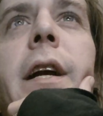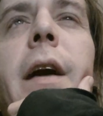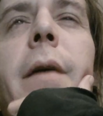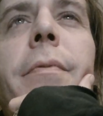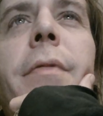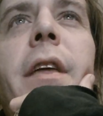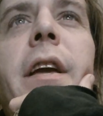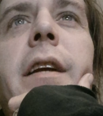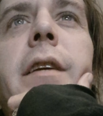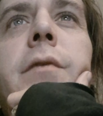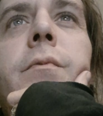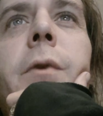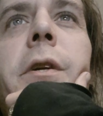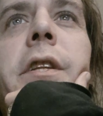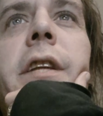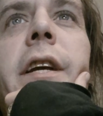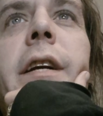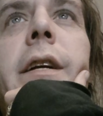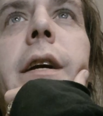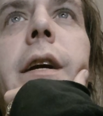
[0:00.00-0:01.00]
I think is what
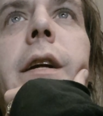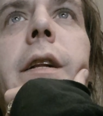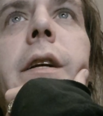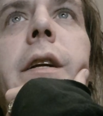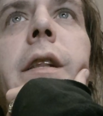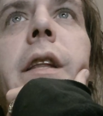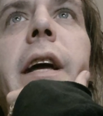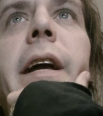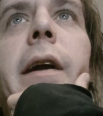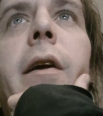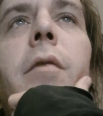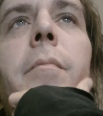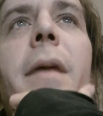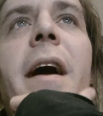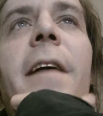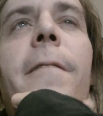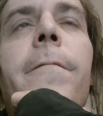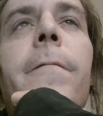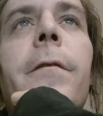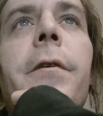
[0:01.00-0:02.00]
they call it, like
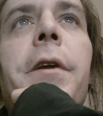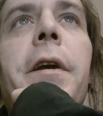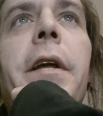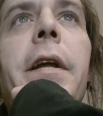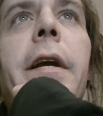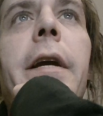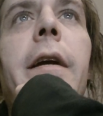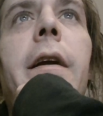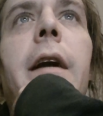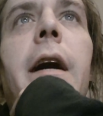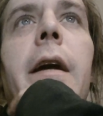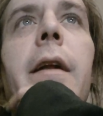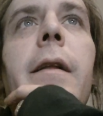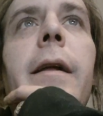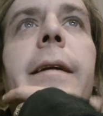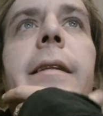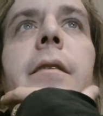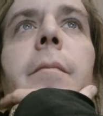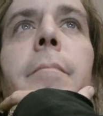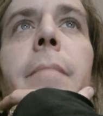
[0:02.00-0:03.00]
hermaphroditic, kind of
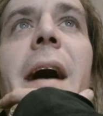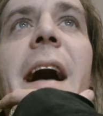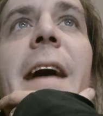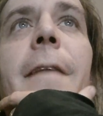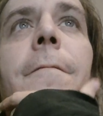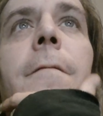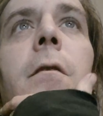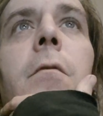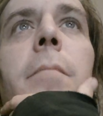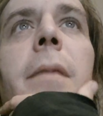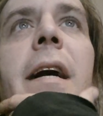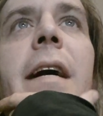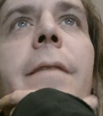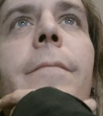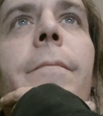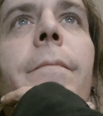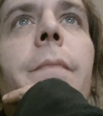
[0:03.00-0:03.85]
like the Baphomet.